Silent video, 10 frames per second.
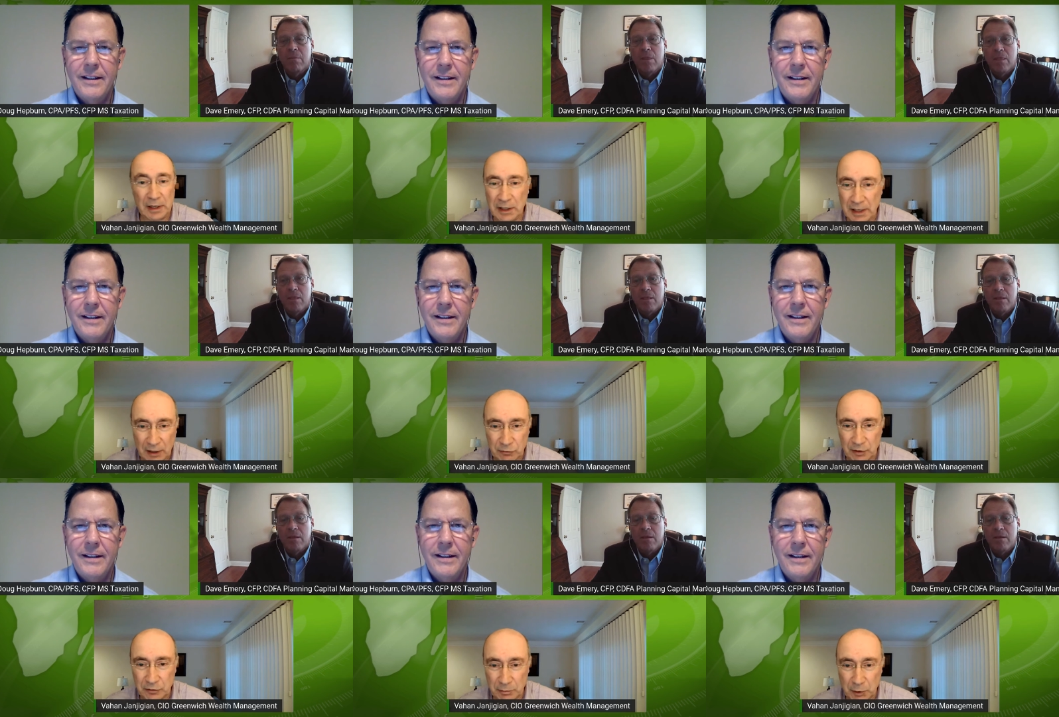Speaker 1: any
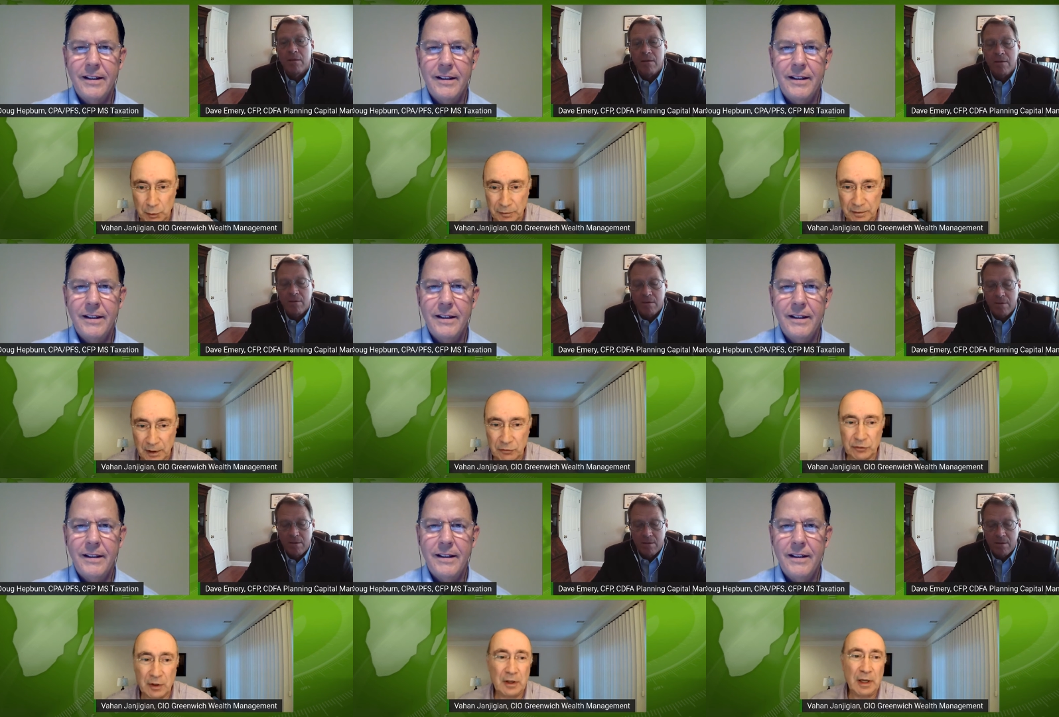asset to be worth
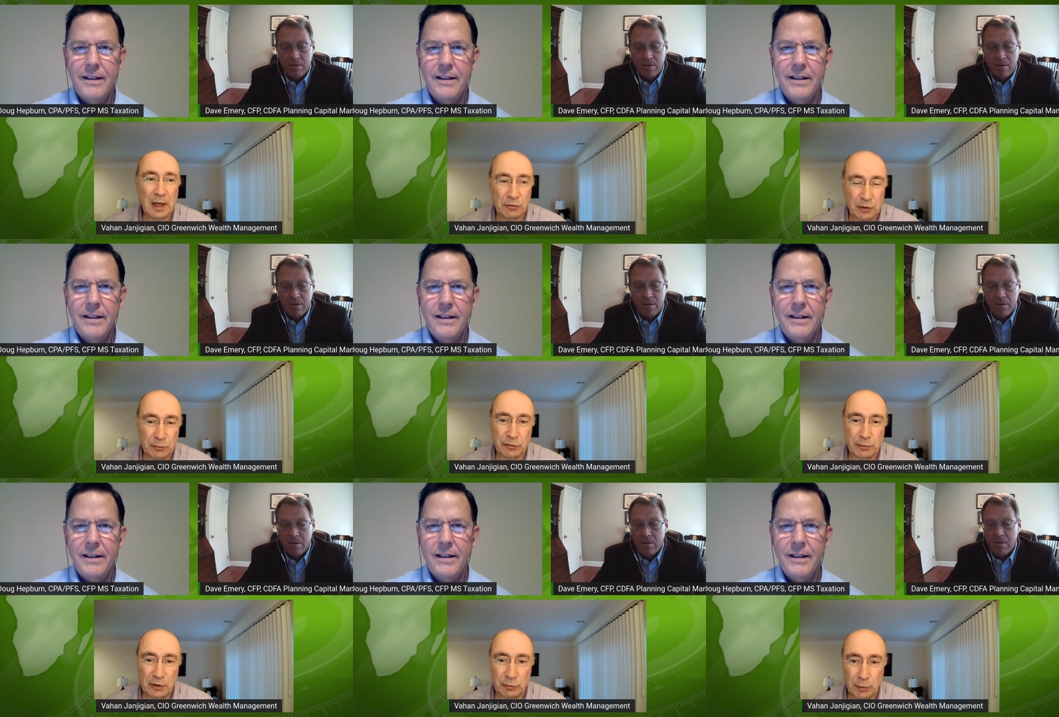less as
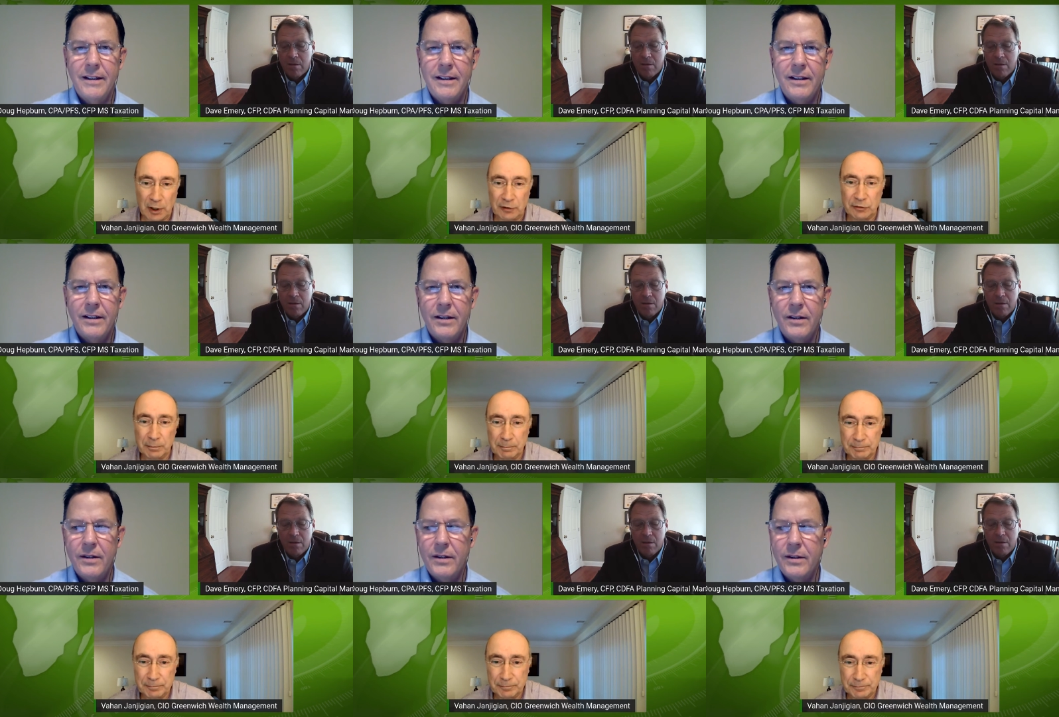interest rates rise.
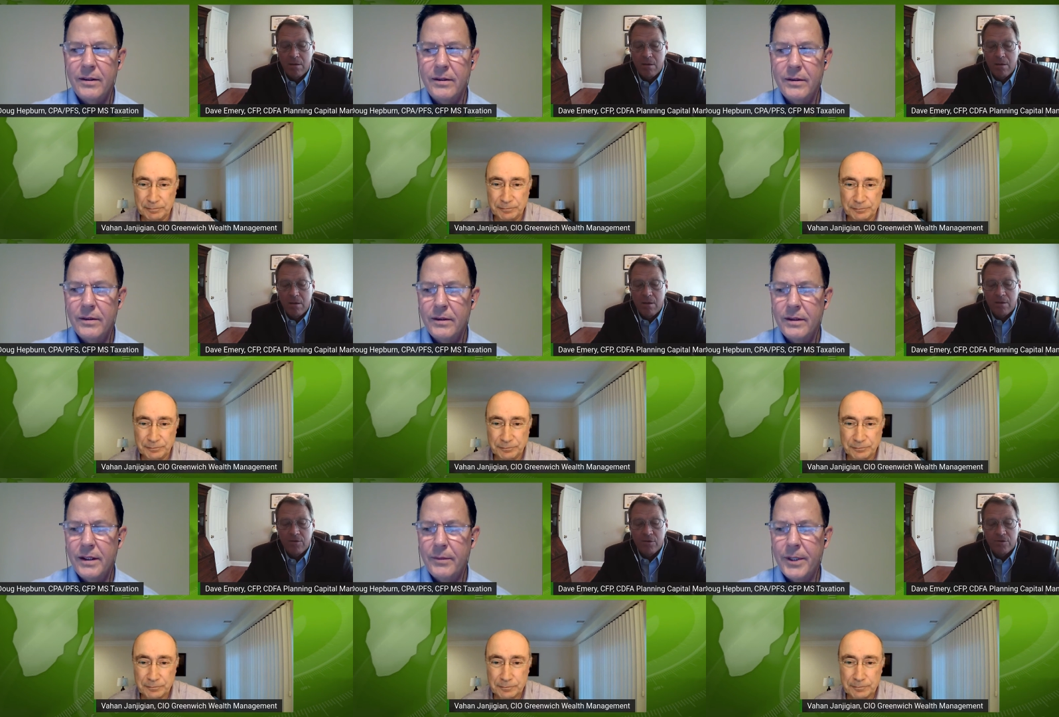
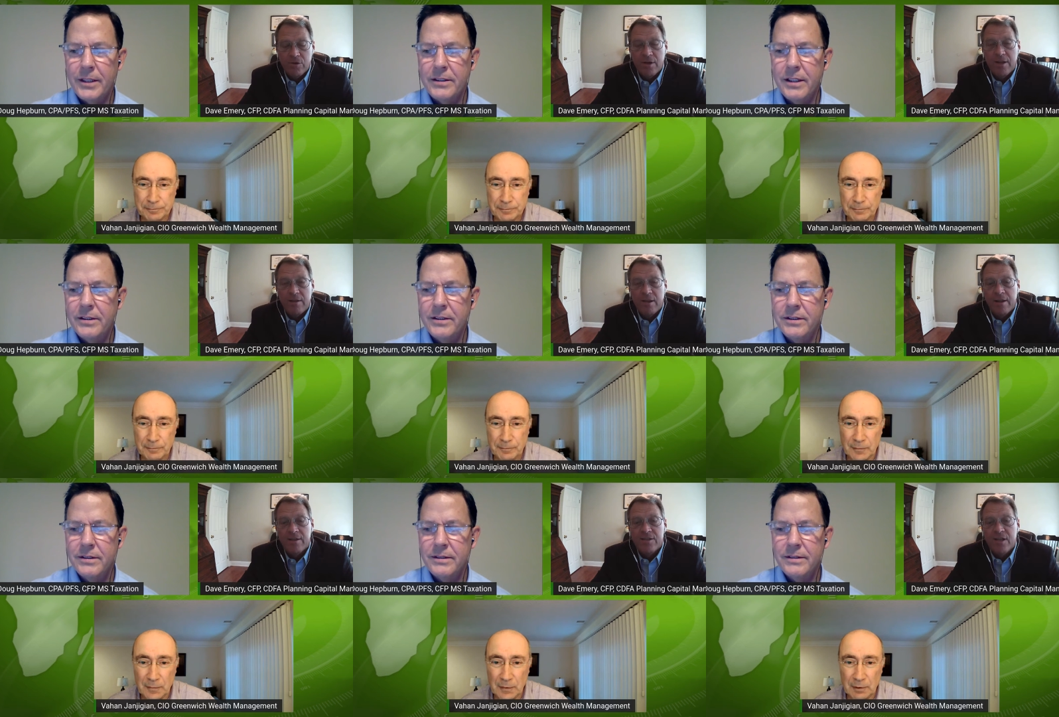So, is there
Speaker 2: any sense.
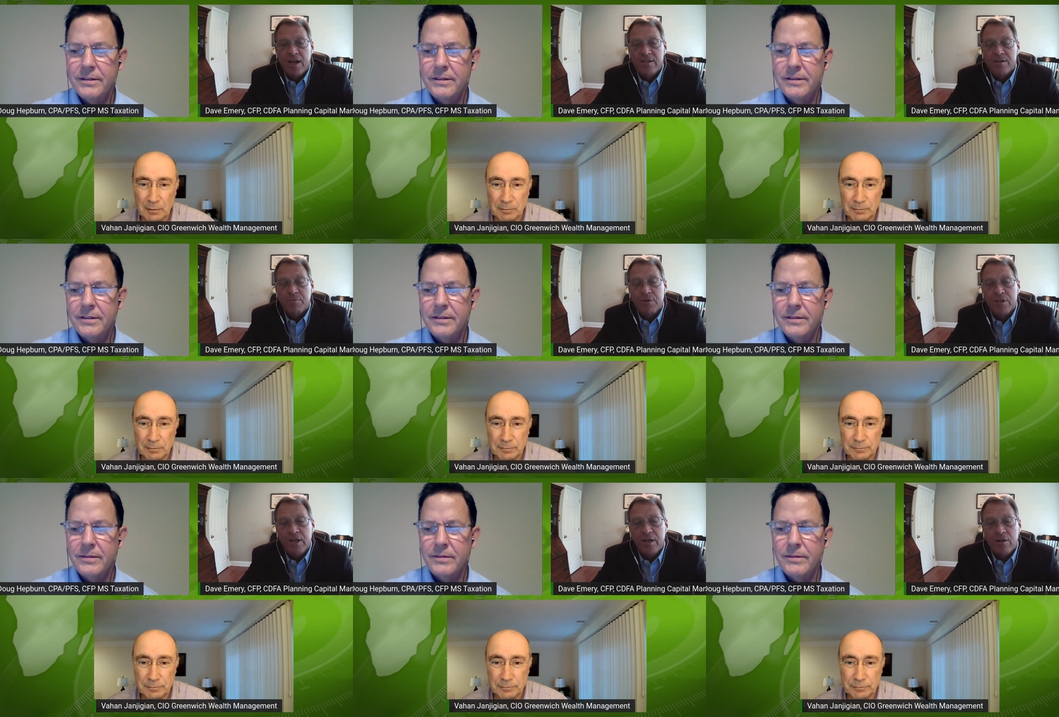any stocks in
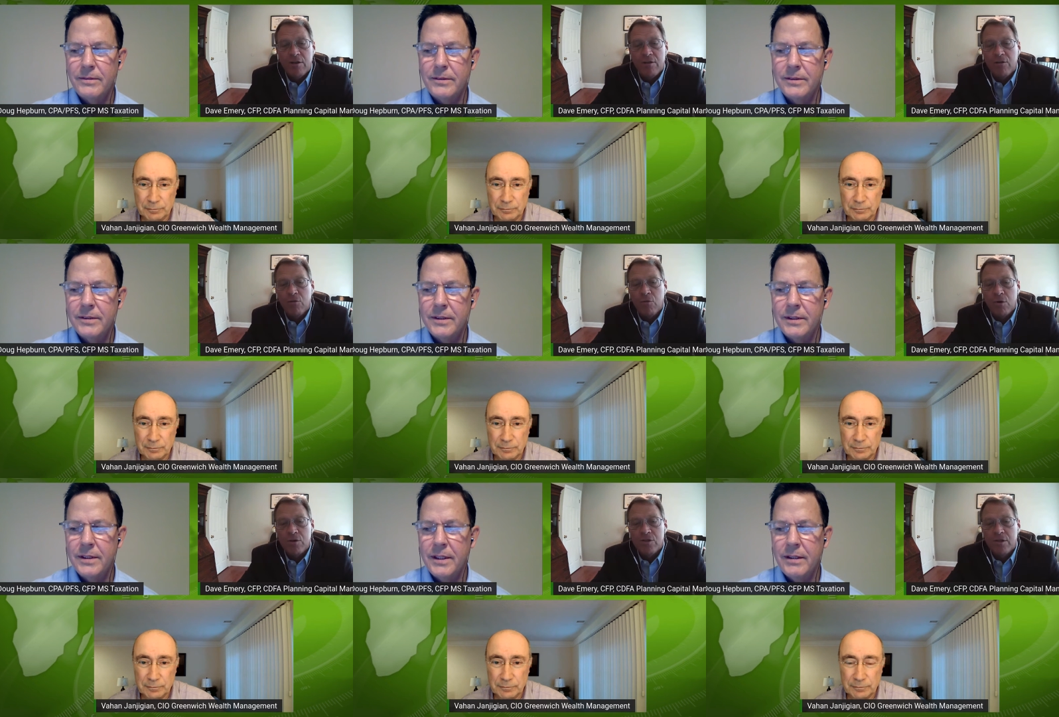particular that do
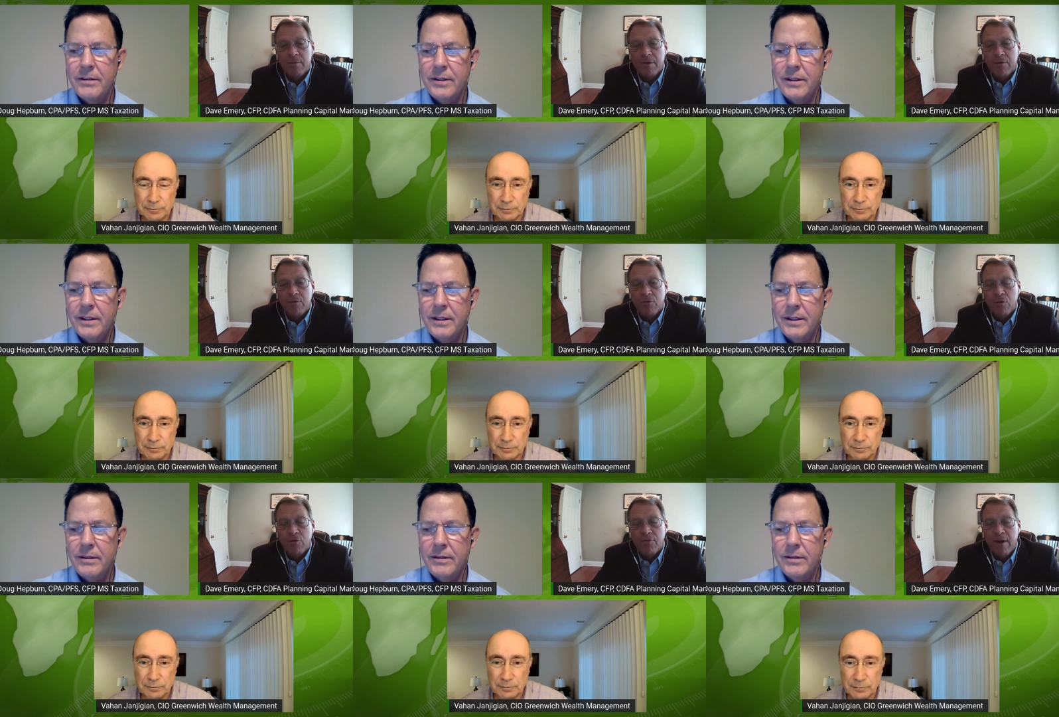worse? I mean,
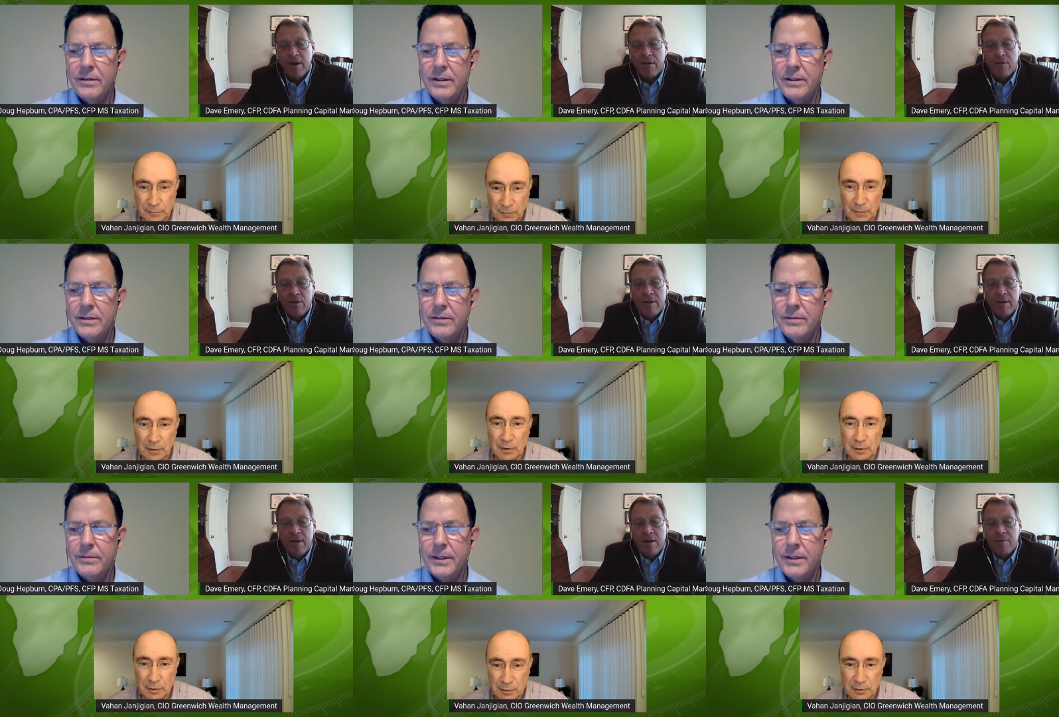growth value, and
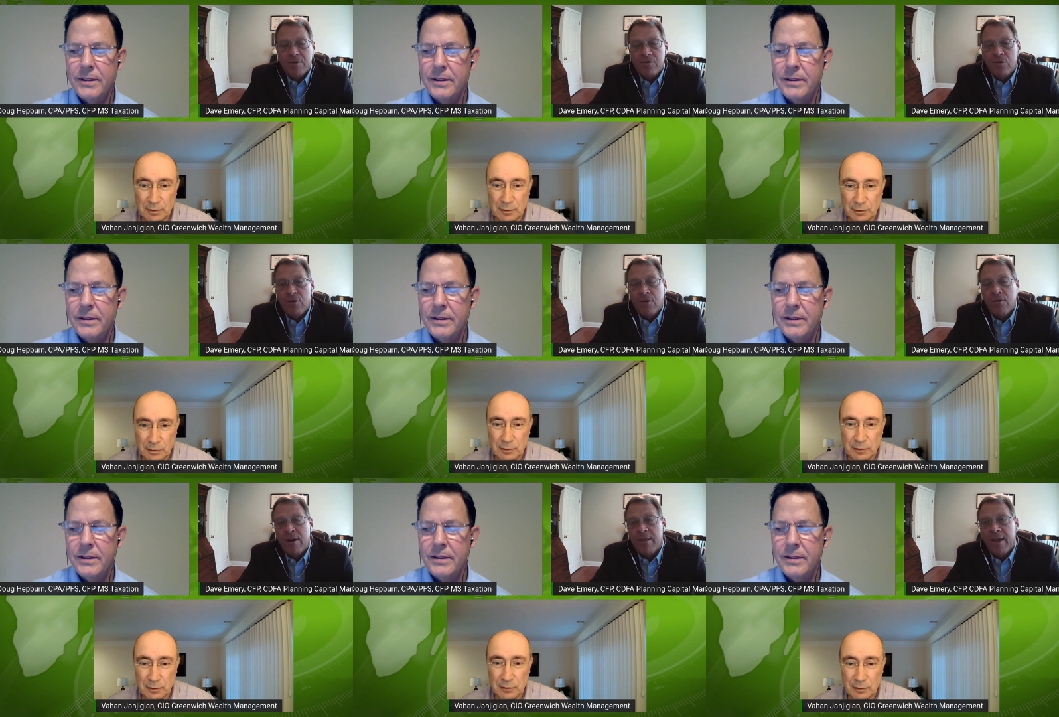any comments
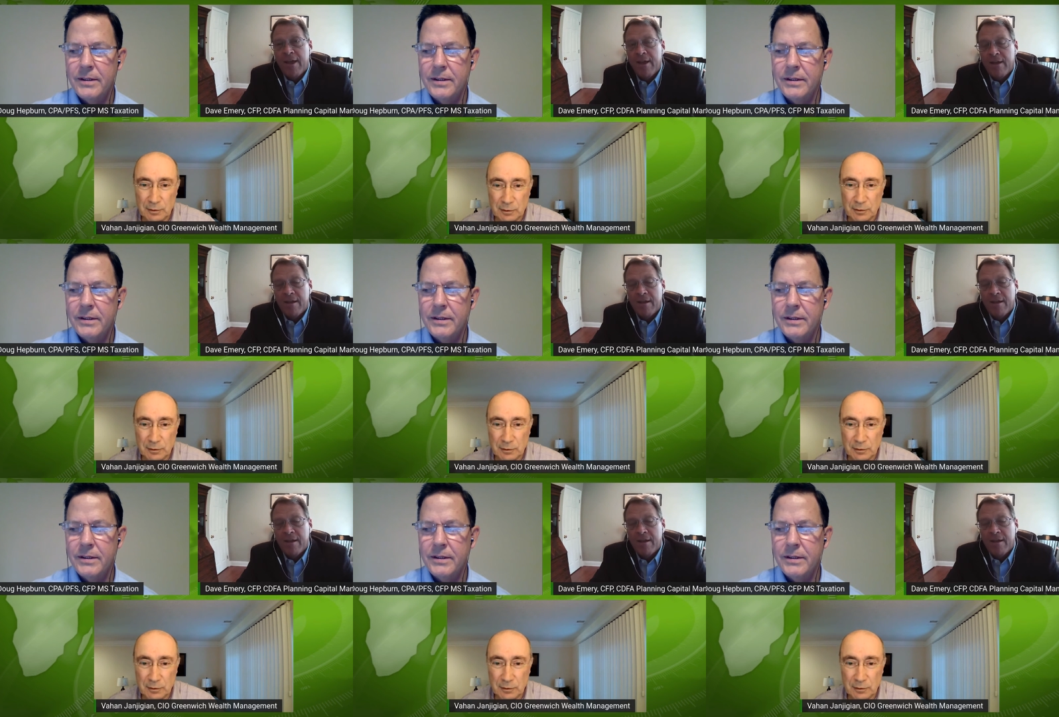around that?